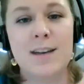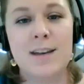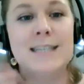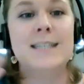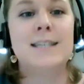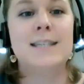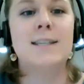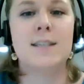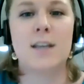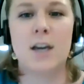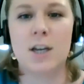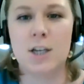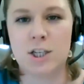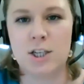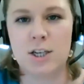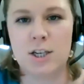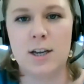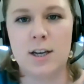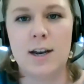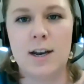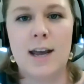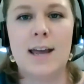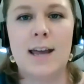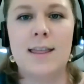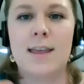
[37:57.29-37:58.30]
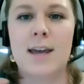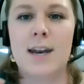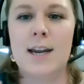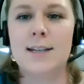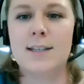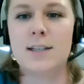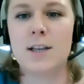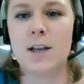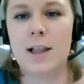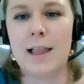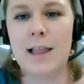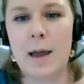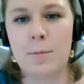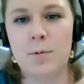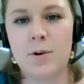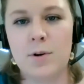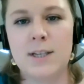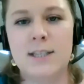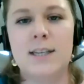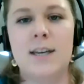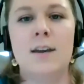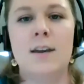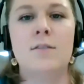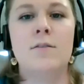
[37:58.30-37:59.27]
a discussion and that it's
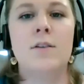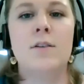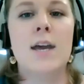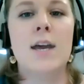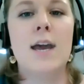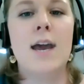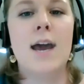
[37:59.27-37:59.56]
collaborative